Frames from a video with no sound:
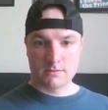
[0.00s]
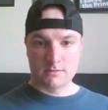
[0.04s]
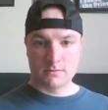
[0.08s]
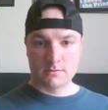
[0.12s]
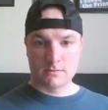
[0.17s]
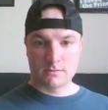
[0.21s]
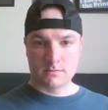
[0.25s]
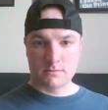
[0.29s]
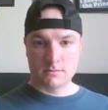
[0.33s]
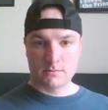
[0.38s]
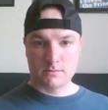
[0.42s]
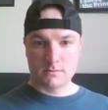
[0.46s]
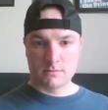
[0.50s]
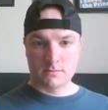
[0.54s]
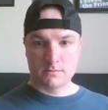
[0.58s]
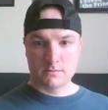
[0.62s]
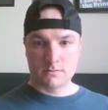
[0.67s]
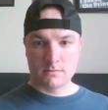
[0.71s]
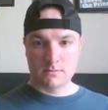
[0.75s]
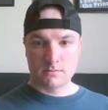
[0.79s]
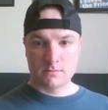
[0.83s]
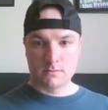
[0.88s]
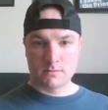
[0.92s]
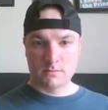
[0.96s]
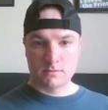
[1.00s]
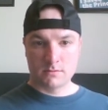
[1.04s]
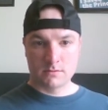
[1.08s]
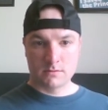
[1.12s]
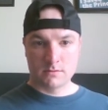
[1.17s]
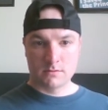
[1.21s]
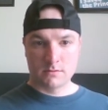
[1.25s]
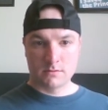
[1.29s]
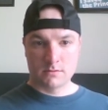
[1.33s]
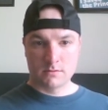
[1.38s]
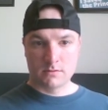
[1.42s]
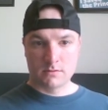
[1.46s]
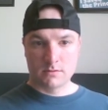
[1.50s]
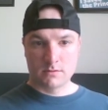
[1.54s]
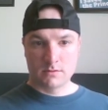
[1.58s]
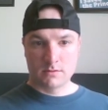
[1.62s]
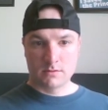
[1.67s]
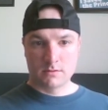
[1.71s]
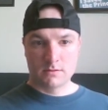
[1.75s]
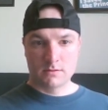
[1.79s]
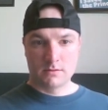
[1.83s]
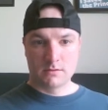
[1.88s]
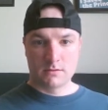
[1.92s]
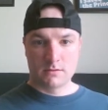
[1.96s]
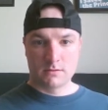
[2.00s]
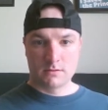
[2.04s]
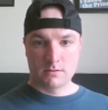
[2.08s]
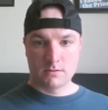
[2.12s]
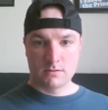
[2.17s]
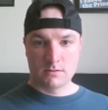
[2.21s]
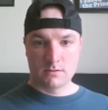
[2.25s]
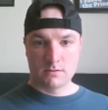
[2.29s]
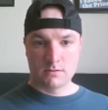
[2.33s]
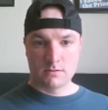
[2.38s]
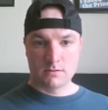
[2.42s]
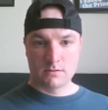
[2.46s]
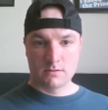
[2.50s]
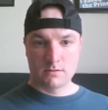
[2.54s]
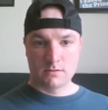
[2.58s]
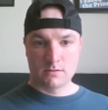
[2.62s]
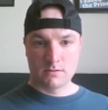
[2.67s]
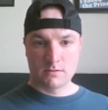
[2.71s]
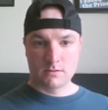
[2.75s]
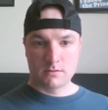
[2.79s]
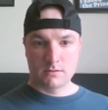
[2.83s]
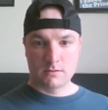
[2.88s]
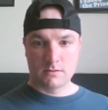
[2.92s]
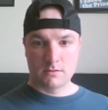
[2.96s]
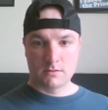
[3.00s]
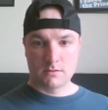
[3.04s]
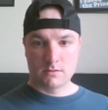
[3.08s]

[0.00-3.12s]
(silence)